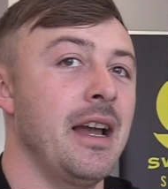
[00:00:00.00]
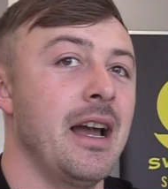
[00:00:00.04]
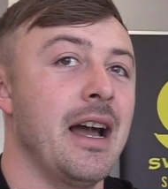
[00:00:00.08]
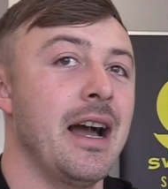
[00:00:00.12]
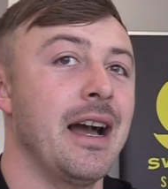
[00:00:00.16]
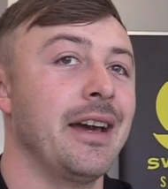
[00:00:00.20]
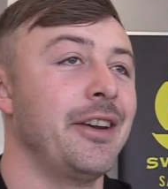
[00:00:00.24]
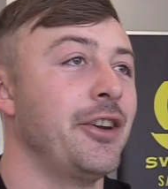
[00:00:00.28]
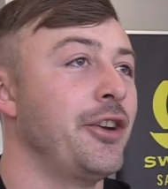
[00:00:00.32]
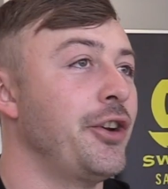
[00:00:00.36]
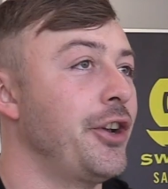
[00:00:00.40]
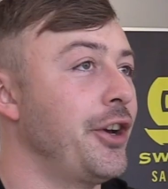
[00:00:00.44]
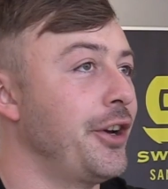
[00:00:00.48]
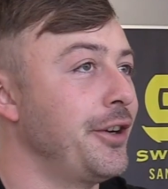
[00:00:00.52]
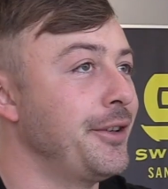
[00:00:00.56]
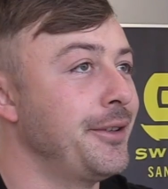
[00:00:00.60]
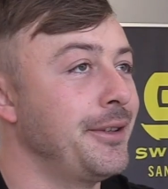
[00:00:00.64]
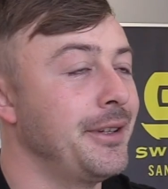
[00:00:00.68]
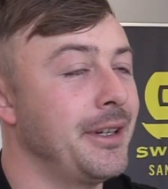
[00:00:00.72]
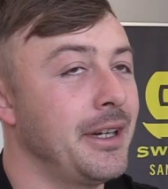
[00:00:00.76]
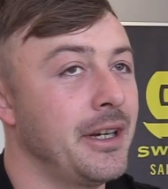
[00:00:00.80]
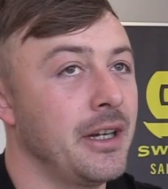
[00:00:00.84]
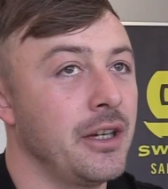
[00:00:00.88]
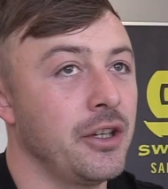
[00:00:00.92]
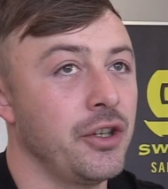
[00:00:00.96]
I don't
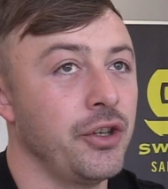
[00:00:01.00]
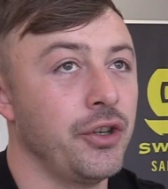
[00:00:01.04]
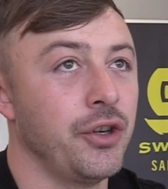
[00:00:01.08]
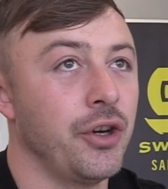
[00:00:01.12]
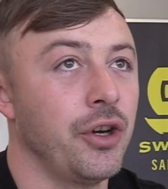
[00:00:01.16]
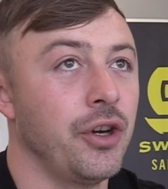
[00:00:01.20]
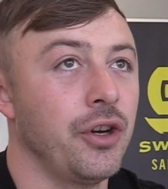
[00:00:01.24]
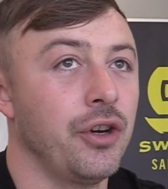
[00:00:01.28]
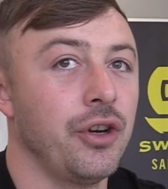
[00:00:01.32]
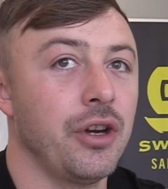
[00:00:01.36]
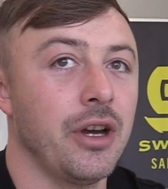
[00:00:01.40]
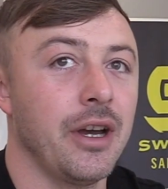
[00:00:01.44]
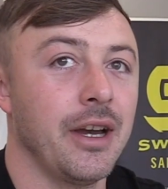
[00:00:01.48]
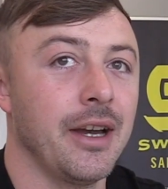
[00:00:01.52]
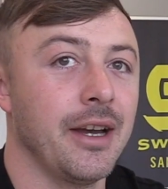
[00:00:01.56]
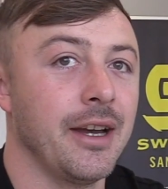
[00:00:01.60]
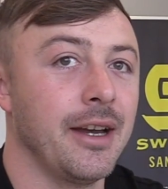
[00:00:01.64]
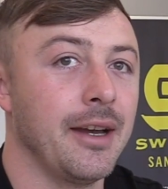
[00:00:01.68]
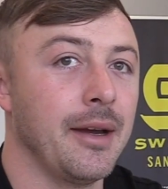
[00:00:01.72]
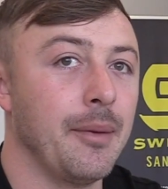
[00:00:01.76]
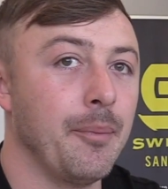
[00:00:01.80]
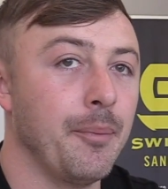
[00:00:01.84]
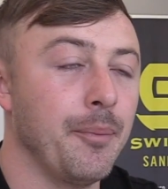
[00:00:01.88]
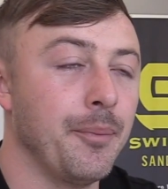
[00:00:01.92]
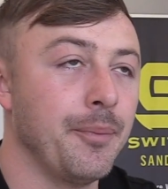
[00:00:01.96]
know.
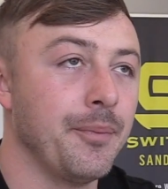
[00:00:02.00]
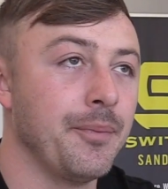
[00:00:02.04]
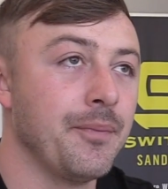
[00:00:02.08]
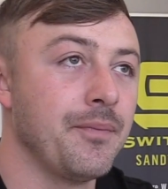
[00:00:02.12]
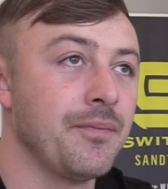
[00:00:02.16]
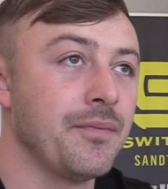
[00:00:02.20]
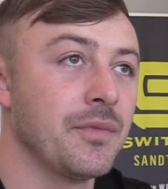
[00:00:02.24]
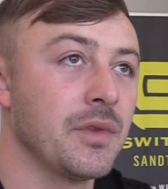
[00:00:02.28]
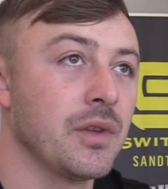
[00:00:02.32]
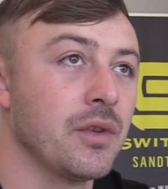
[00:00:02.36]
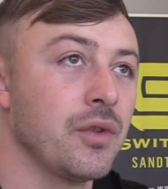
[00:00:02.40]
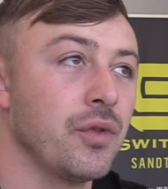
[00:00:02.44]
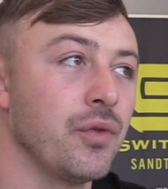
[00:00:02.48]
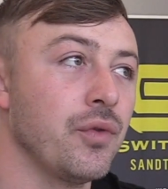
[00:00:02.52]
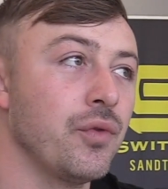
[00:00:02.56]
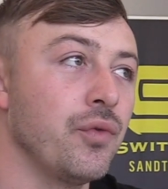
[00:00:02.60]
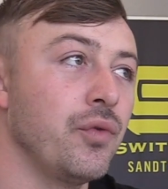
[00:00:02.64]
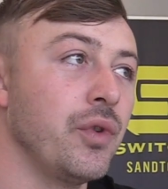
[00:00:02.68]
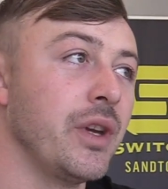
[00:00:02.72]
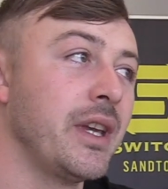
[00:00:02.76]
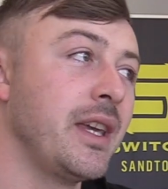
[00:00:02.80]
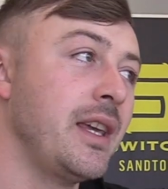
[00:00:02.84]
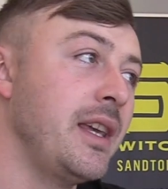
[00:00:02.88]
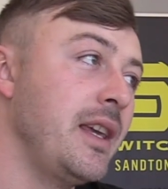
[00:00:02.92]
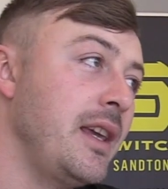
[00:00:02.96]

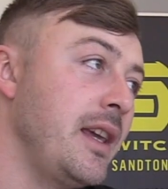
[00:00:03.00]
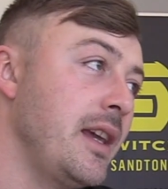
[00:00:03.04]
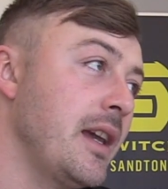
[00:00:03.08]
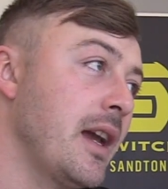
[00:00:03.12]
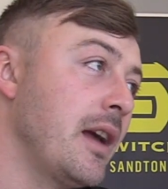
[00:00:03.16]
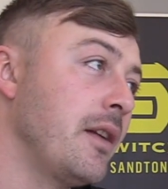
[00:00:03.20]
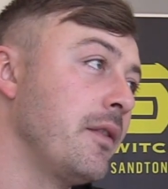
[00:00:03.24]
Ricky